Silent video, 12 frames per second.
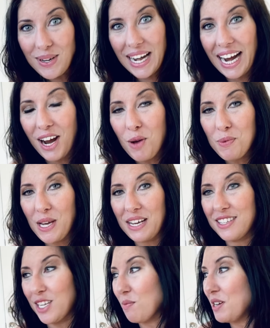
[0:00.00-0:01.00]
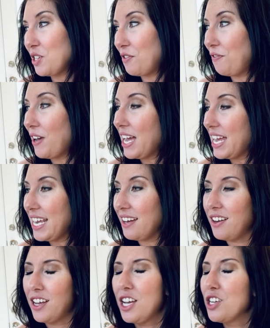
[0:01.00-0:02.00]
Okay, I hope you had so much
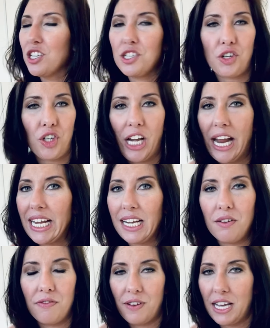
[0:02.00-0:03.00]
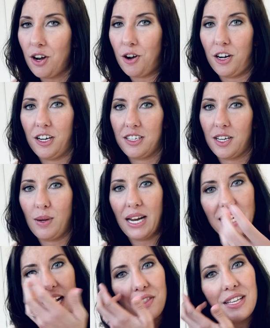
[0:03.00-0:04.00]
fun just creating fun art.
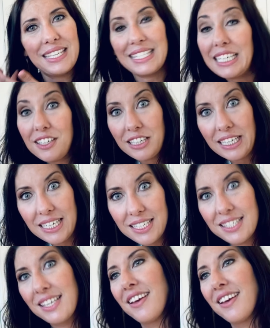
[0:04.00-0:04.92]
Okay, nothing serious.